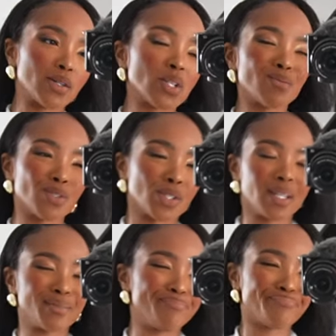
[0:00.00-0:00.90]
so I'm just
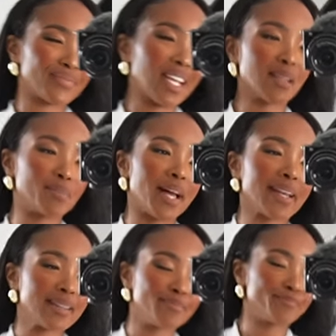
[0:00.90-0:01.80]
gonna get the
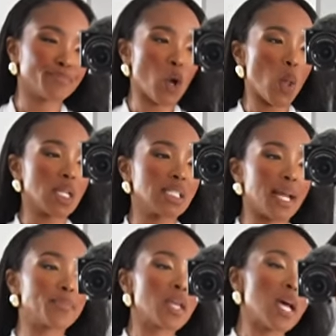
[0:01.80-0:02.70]
black and call it a
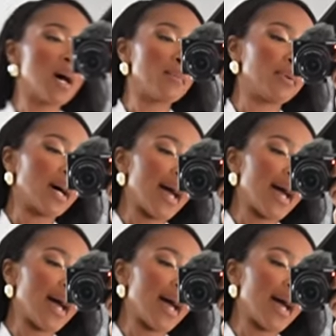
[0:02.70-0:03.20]
day. But